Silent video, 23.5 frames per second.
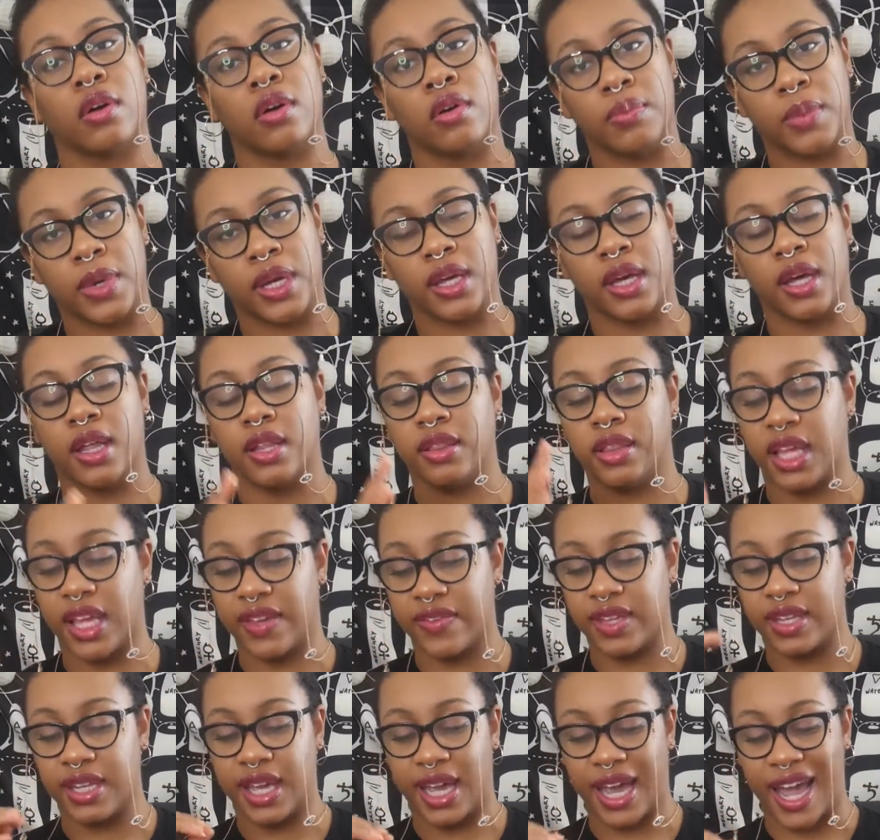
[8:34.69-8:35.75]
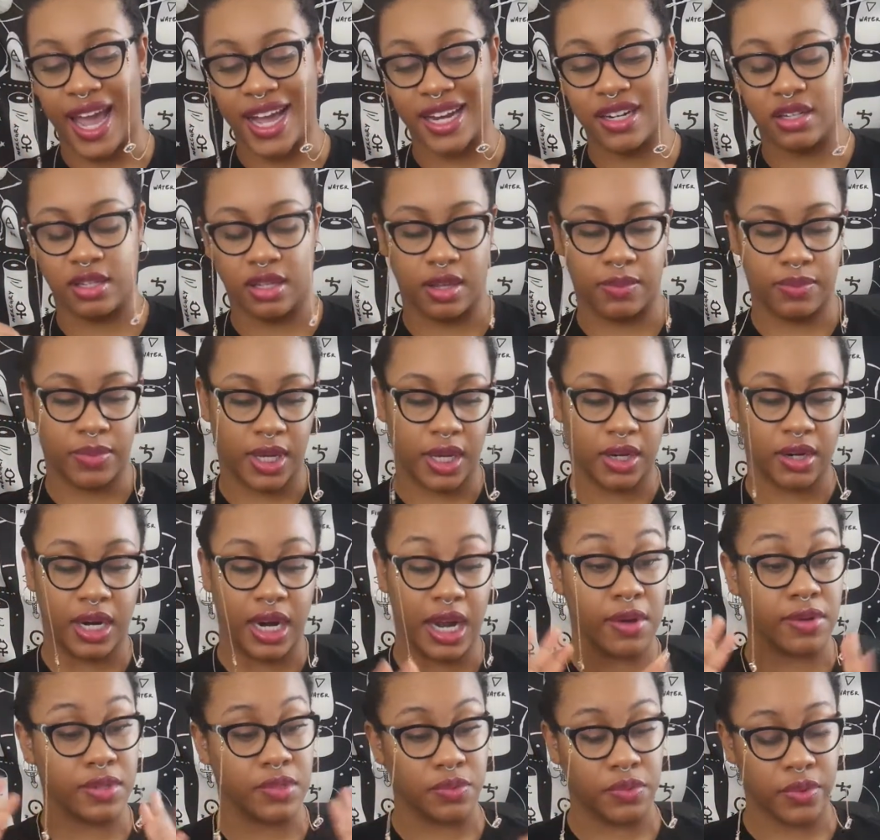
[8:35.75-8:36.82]
oh my God, life can actually get better.
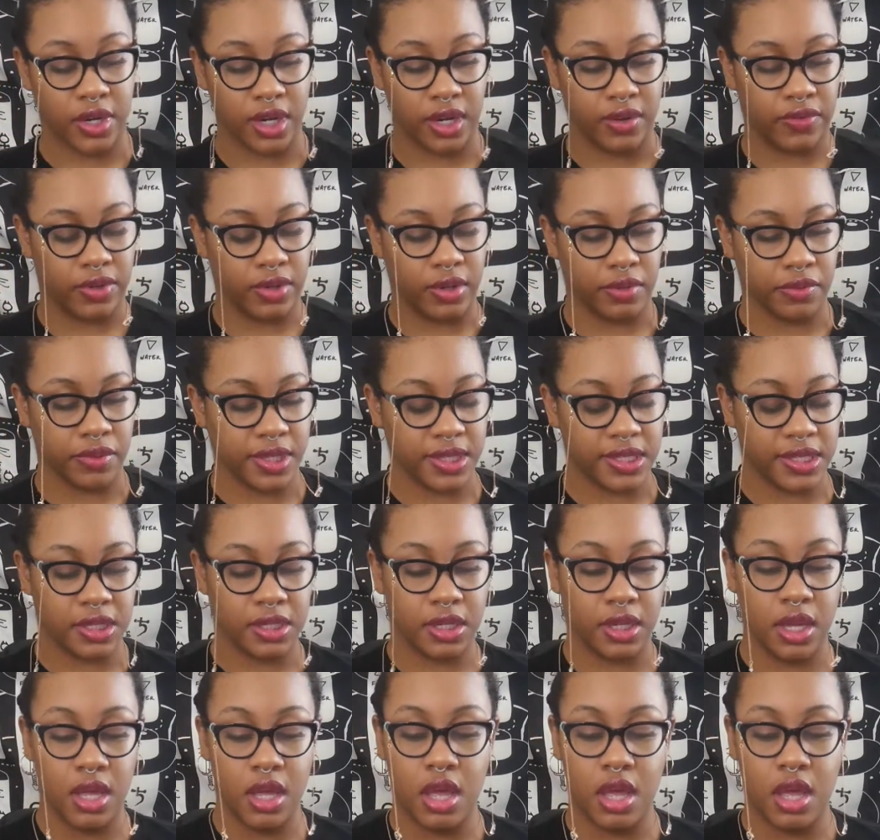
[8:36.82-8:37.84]
I was worried for no reason.